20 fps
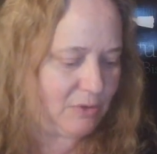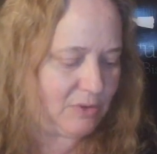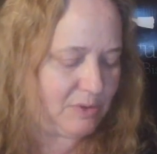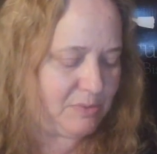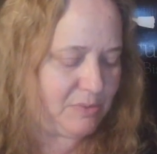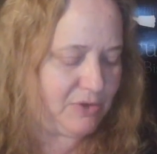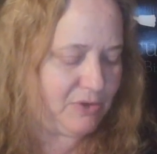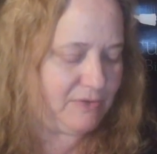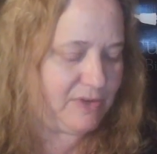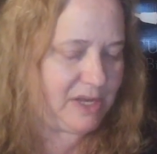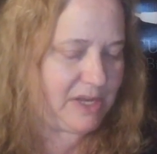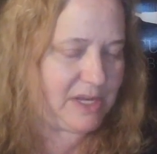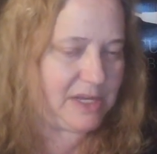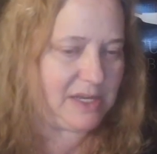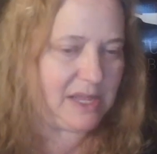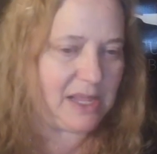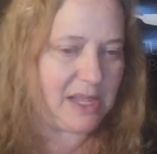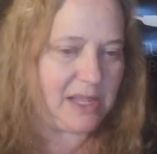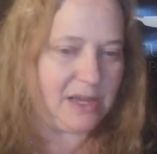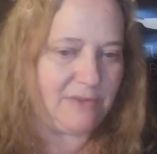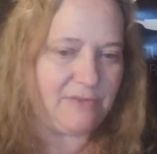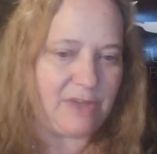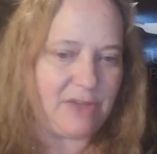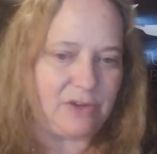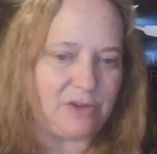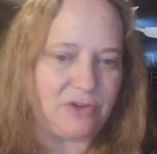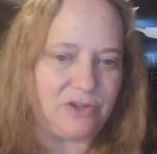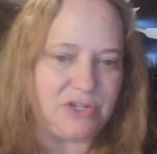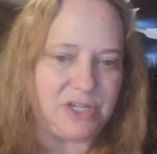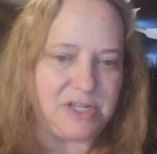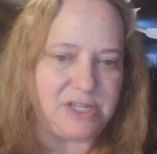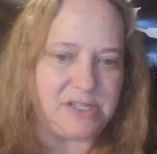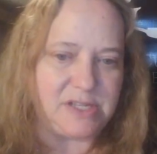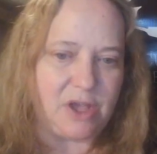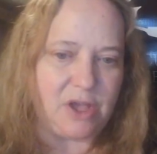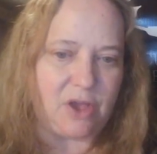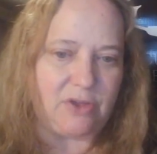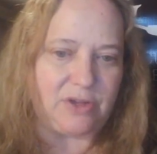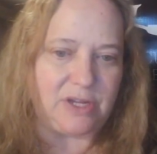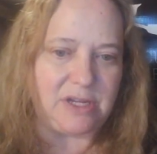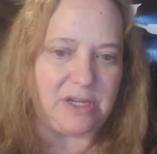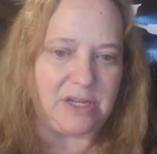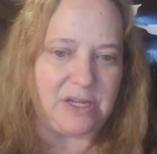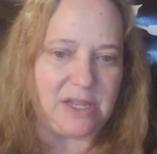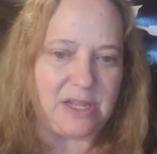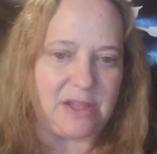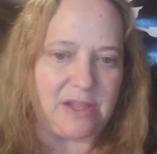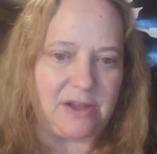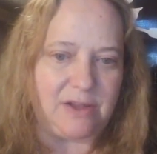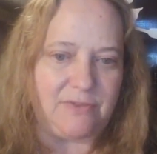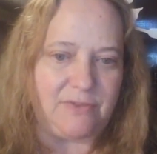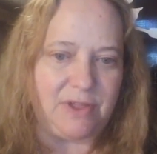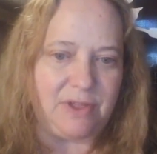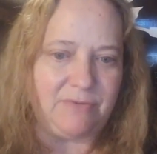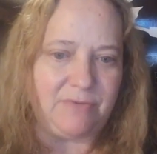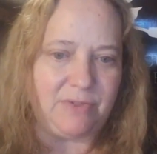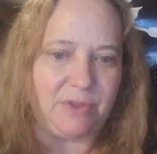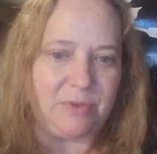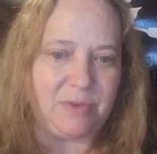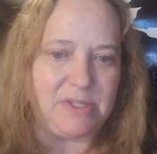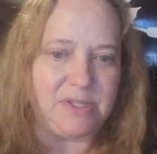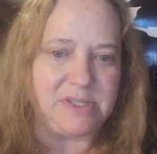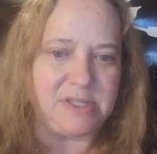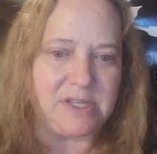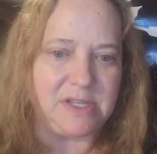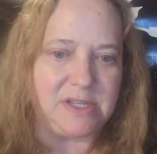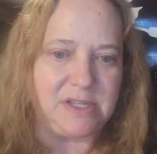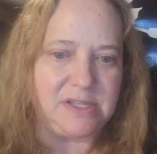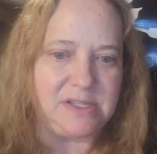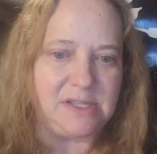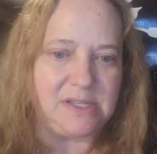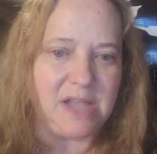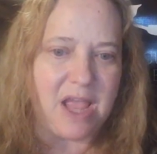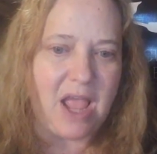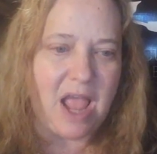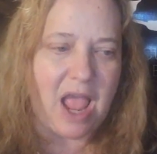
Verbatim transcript: Remove any negative energies, halt any negative influences,